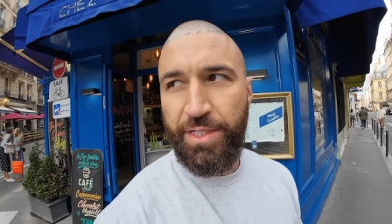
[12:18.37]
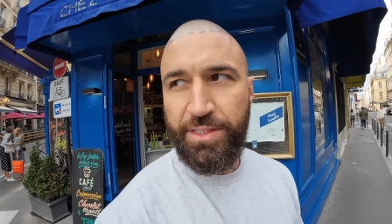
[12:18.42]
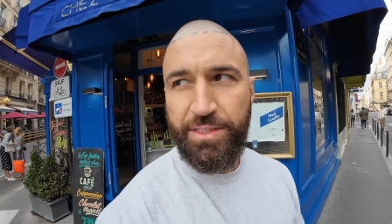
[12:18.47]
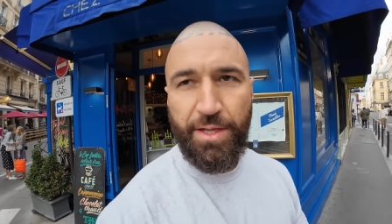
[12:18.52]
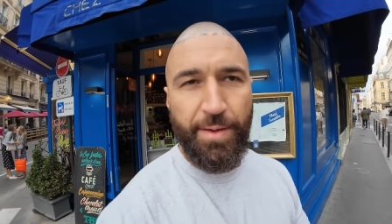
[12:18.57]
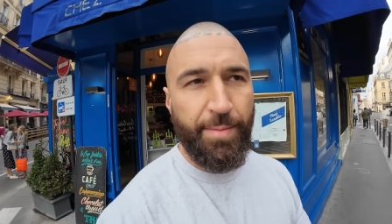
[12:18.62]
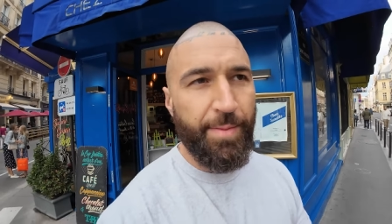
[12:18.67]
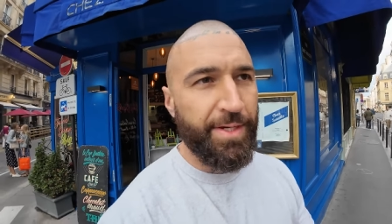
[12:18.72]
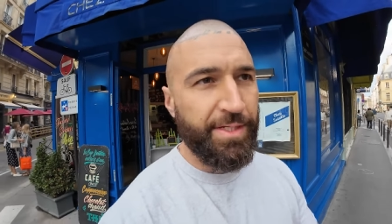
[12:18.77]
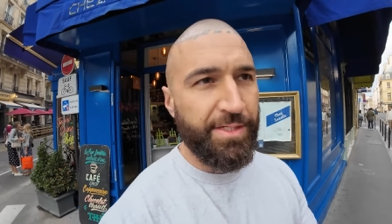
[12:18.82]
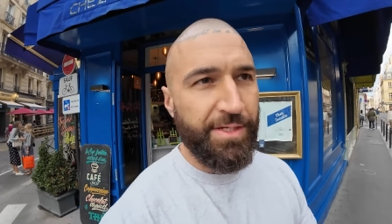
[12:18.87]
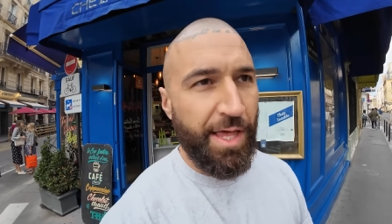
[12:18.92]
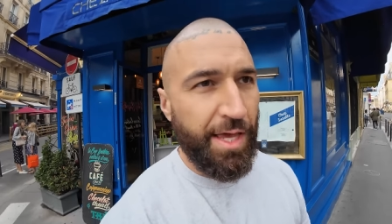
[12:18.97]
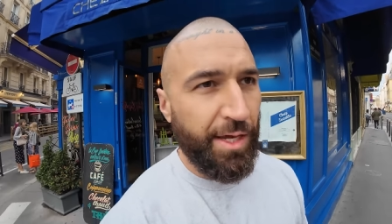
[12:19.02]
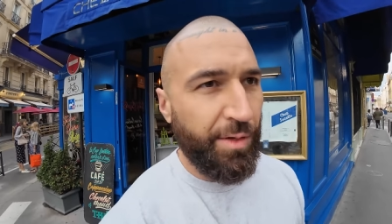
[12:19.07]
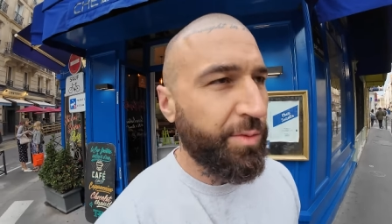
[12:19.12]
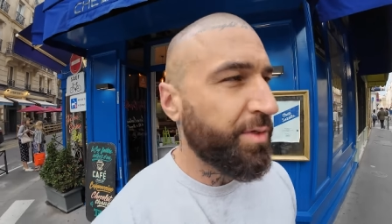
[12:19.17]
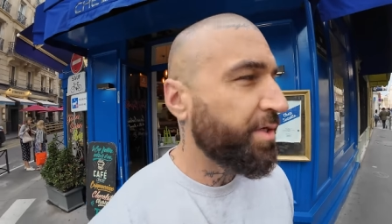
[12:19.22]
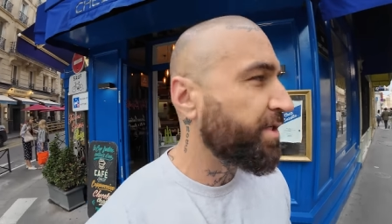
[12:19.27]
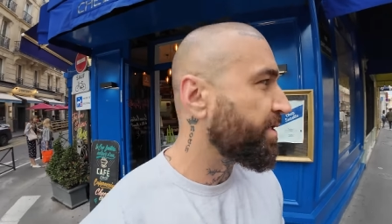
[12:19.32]
It's the best
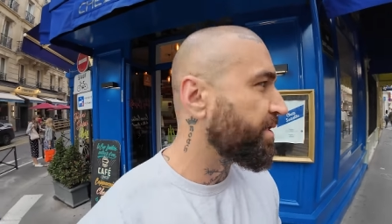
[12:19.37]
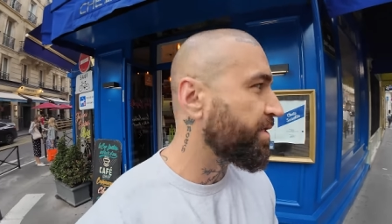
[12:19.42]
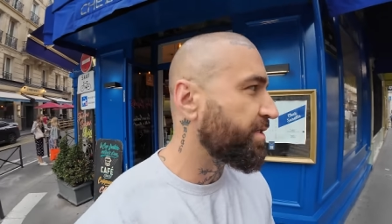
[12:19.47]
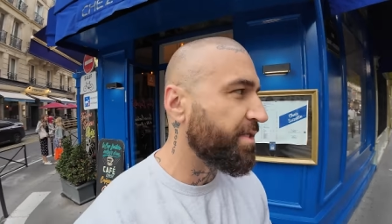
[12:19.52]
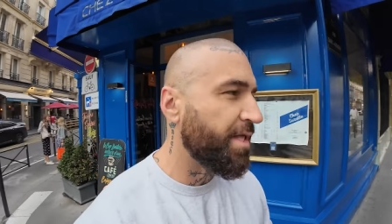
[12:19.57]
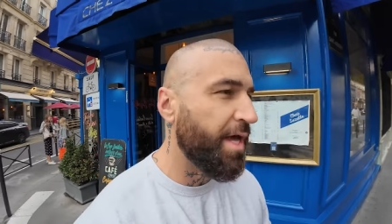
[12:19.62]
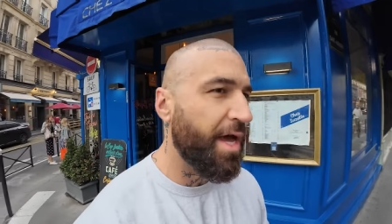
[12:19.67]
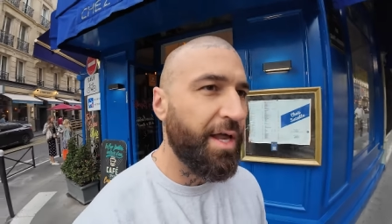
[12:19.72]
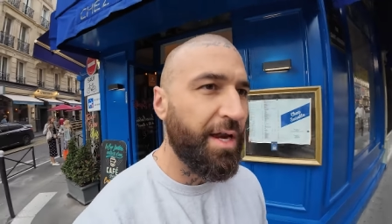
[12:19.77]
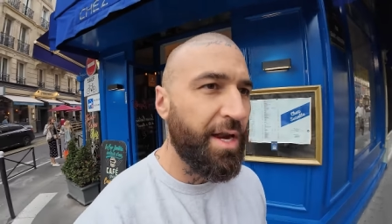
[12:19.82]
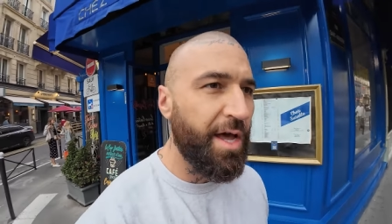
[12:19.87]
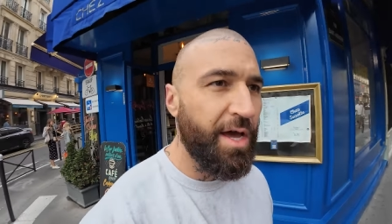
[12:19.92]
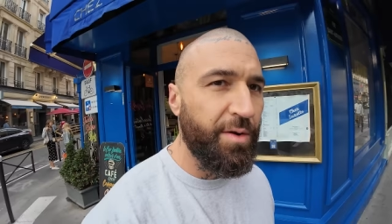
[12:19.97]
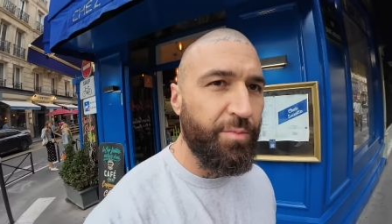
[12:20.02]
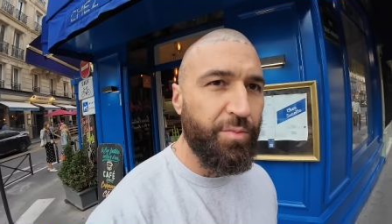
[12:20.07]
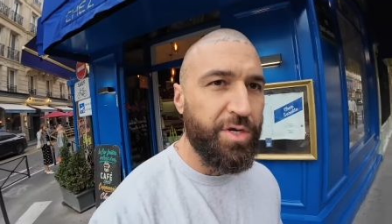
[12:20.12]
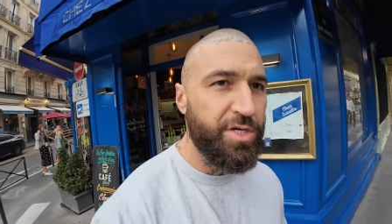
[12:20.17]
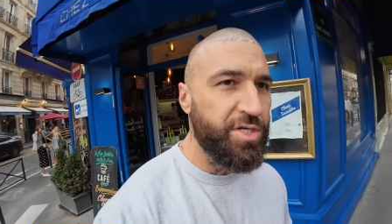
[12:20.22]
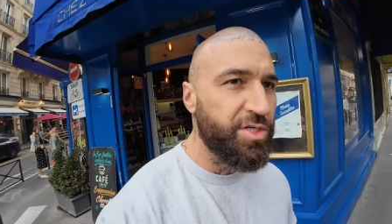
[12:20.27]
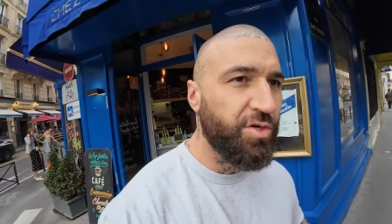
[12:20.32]
language, this, that,
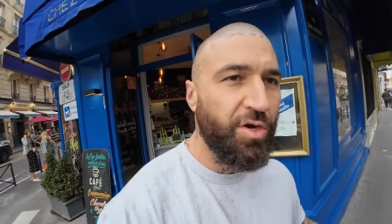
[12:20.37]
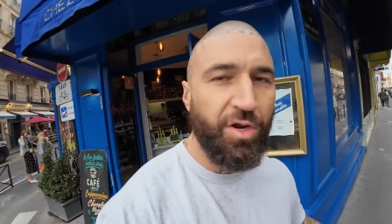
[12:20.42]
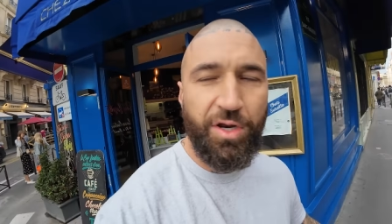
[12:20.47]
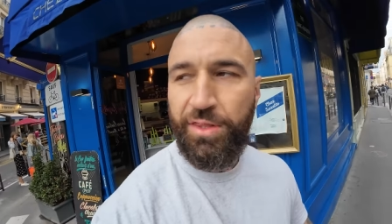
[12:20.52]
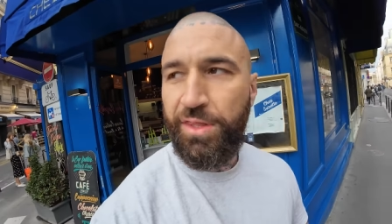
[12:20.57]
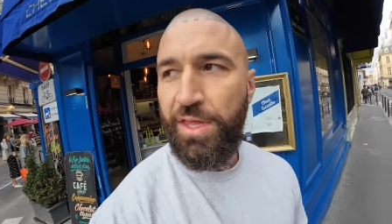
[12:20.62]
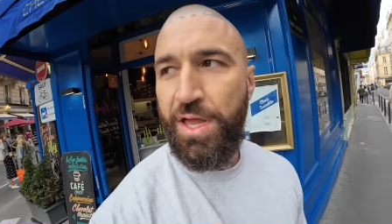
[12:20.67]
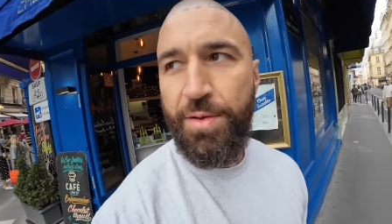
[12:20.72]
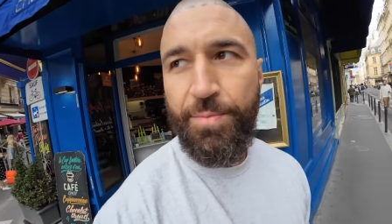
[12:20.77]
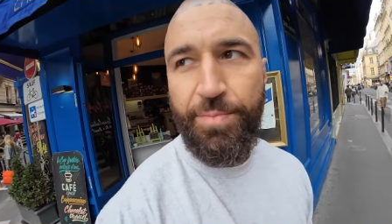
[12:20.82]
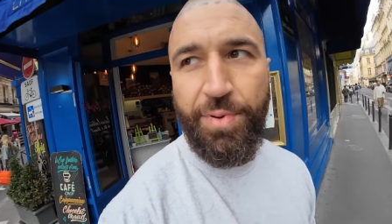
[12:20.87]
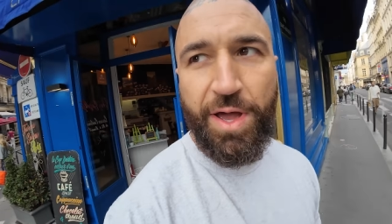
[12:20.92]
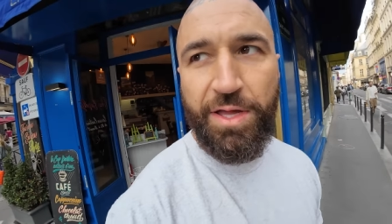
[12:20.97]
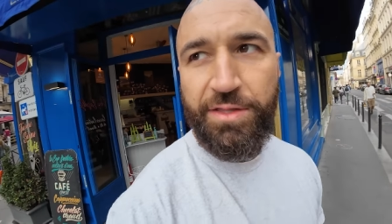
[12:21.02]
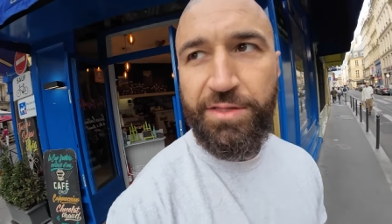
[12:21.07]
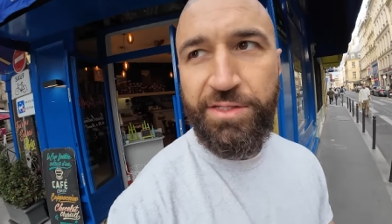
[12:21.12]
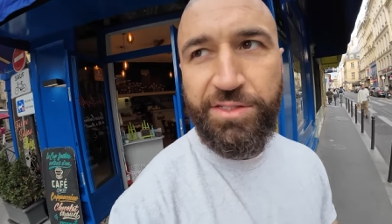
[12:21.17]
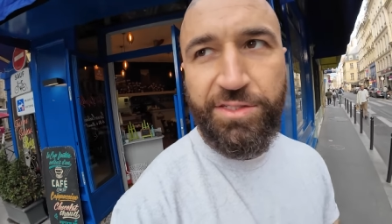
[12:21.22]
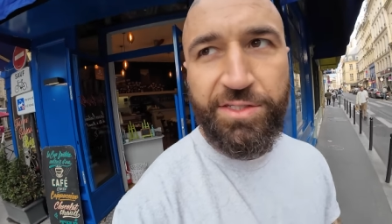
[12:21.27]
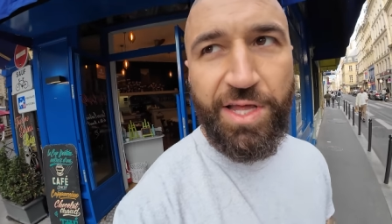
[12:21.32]
lad, we just got it down
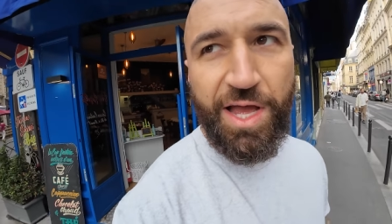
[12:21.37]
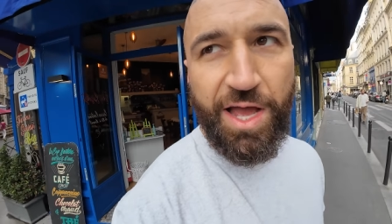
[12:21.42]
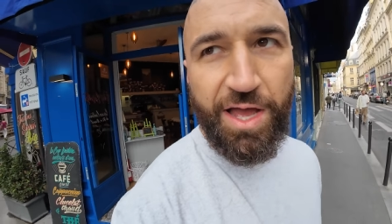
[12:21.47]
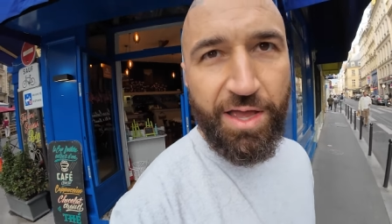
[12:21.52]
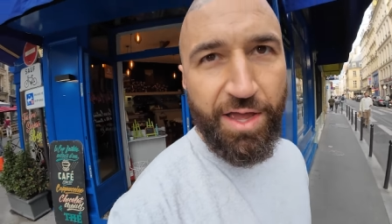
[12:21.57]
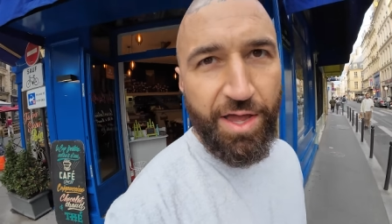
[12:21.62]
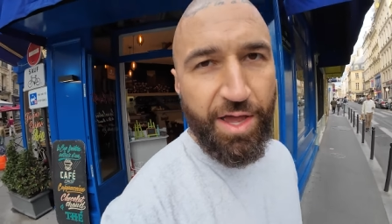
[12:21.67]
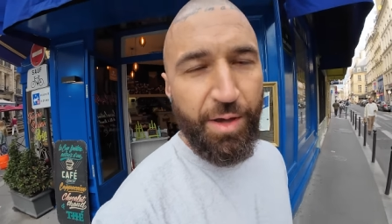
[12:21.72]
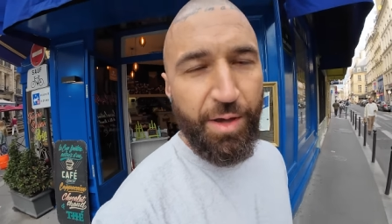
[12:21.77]
pat, this, that.